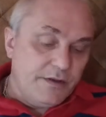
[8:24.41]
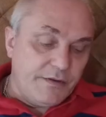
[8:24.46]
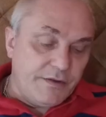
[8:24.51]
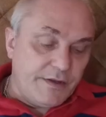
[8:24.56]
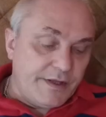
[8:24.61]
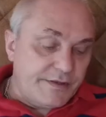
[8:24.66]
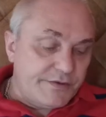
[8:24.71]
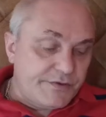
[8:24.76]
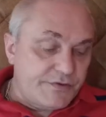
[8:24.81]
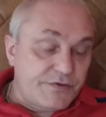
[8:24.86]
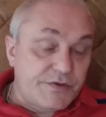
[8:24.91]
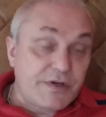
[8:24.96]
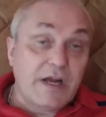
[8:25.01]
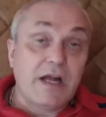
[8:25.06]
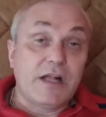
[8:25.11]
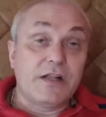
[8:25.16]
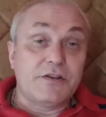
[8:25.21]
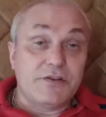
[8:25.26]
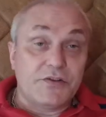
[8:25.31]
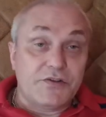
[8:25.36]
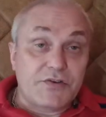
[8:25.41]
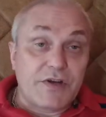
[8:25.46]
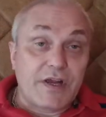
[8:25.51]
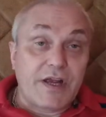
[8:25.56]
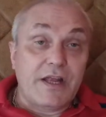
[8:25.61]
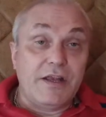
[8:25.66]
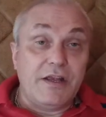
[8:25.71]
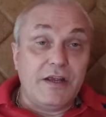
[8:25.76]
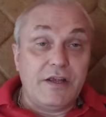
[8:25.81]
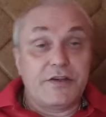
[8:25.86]
that's childish
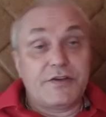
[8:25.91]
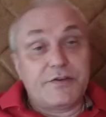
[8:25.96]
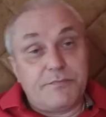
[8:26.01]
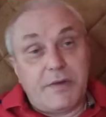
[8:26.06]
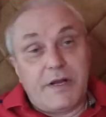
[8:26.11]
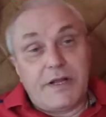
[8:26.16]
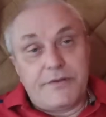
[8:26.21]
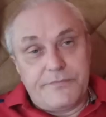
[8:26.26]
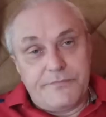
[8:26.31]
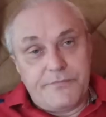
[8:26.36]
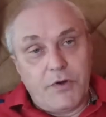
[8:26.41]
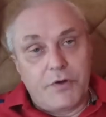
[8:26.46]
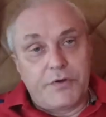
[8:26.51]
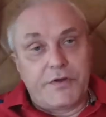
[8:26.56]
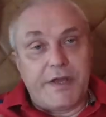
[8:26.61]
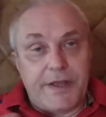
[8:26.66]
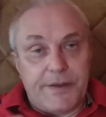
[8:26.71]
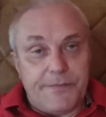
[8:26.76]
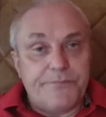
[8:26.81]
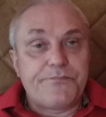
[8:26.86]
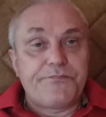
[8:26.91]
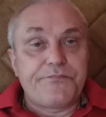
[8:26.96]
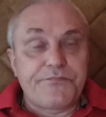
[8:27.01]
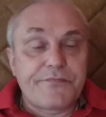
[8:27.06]
ideas, but okay,